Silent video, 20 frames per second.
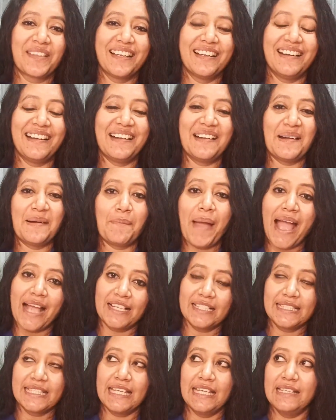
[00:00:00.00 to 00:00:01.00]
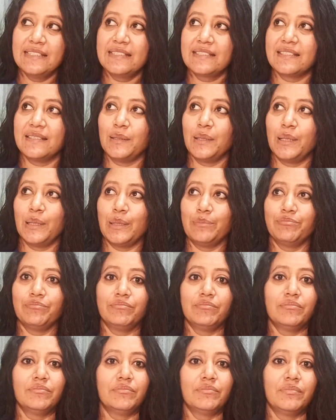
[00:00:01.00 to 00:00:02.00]
Magazines
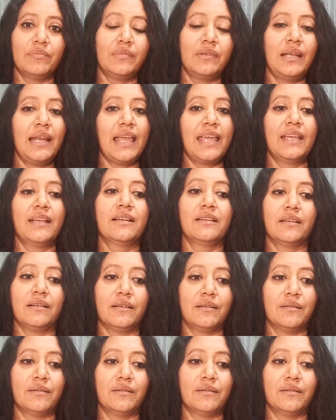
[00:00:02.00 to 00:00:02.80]
like